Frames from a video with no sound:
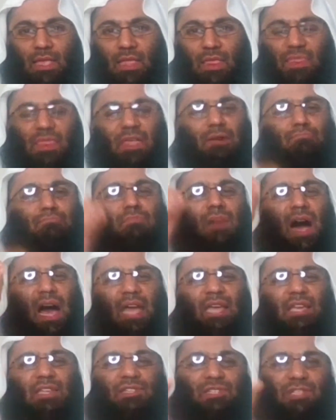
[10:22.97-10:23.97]
The
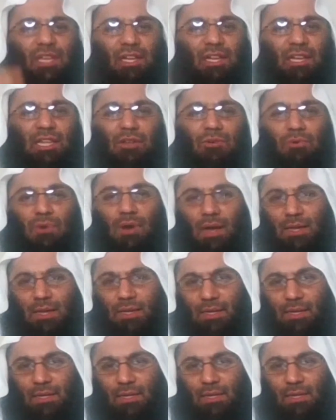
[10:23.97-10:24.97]
miserly
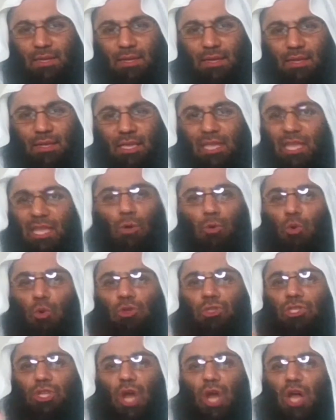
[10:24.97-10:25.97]
one, he
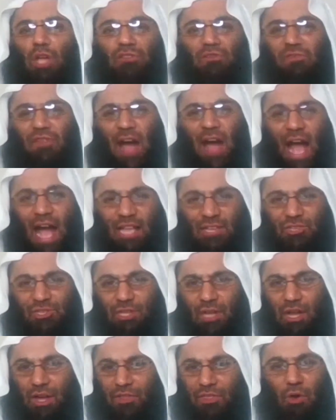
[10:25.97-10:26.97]
would not
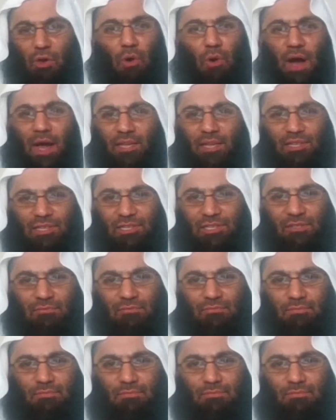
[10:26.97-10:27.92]
fast otherwise.